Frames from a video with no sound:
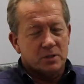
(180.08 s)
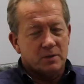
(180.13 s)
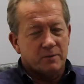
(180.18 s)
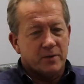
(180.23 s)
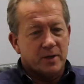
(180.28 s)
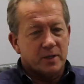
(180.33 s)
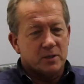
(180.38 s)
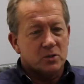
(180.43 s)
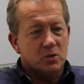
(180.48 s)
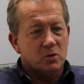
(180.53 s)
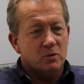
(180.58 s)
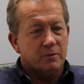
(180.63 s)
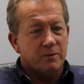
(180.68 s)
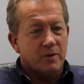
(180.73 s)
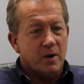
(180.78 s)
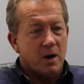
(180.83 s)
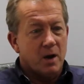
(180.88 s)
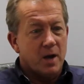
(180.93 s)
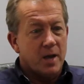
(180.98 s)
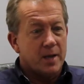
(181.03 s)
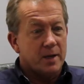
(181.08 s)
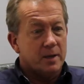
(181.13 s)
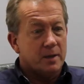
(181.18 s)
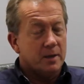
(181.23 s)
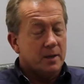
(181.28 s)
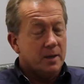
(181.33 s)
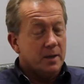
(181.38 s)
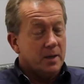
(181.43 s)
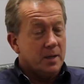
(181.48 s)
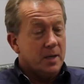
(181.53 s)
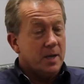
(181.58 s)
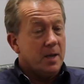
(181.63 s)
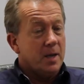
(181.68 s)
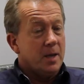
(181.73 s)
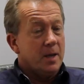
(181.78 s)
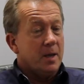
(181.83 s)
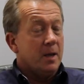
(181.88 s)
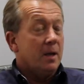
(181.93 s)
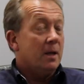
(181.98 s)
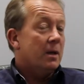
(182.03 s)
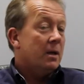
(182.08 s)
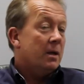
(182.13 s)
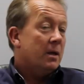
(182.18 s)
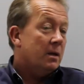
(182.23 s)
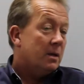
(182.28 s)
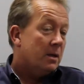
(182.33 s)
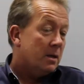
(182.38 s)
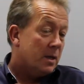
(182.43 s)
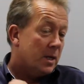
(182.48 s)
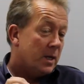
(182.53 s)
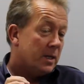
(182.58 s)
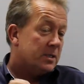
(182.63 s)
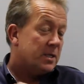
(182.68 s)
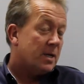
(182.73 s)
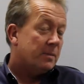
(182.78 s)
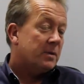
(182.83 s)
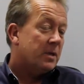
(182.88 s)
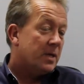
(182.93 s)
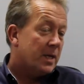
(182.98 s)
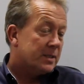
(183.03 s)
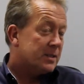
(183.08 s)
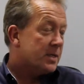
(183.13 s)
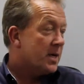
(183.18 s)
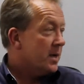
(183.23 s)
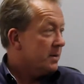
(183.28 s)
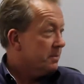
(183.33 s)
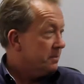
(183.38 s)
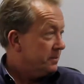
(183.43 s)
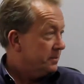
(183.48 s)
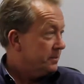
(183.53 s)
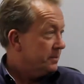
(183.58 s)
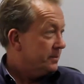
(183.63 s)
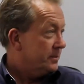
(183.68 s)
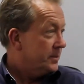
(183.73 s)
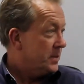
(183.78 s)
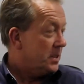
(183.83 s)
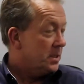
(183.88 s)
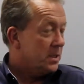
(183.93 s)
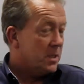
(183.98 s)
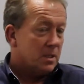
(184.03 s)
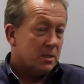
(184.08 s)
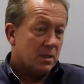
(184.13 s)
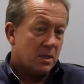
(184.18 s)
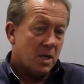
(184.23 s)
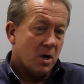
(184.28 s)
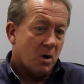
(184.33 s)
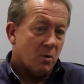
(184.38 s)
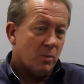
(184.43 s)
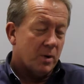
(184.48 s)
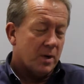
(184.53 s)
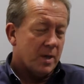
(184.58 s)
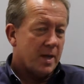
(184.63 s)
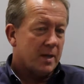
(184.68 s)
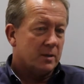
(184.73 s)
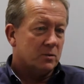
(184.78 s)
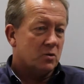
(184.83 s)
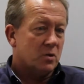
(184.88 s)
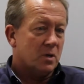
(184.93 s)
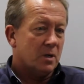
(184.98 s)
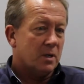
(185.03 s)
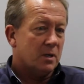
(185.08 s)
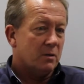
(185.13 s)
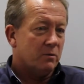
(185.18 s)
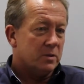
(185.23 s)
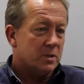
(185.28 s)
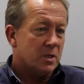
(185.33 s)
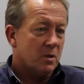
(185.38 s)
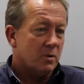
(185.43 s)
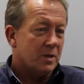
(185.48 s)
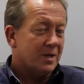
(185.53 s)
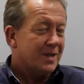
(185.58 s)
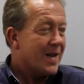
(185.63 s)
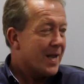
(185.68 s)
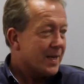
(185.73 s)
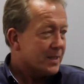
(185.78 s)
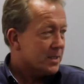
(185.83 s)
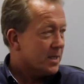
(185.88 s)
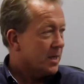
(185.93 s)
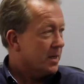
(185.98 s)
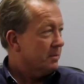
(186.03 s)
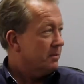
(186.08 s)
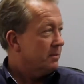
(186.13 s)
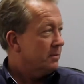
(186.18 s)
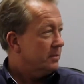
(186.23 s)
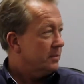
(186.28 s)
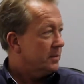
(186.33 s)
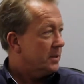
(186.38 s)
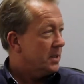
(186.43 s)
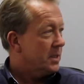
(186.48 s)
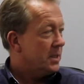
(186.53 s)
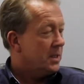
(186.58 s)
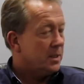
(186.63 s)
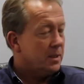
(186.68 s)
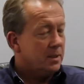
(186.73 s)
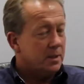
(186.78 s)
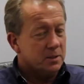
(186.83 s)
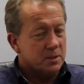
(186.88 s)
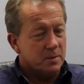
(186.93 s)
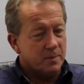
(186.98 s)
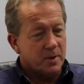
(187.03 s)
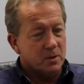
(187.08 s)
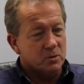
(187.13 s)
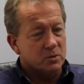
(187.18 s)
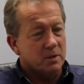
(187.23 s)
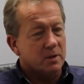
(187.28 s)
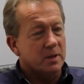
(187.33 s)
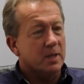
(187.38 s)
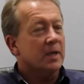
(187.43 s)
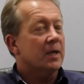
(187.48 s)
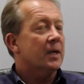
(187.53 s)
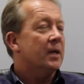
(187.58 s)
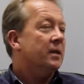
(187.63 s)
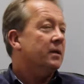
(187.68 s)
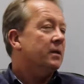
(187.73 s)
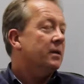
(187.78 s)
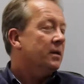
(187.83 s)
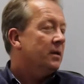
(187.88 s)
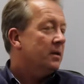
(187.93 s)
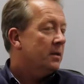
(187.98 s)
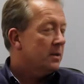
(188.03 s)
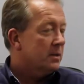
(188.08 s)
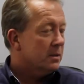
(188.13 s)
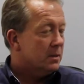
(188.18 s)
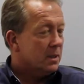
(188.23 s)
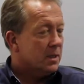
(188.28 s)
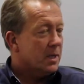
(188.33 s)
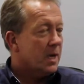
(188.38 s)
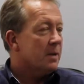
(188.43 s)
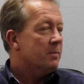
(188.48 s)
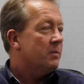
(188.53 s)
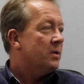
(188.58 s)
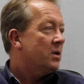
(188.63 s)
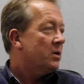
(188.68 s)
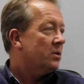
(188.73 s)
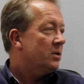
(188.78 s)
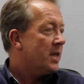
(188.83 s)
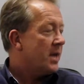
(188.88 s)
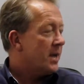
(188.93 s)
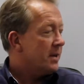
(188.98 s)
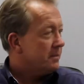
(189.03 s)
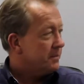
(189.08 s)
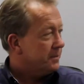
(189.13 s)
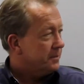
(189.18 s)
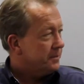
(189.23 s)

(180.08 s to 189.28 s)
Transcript: to think too far ahead. Accept the next game and get on with that and try and get the result in the next game as opposed to thinking the game beyond that.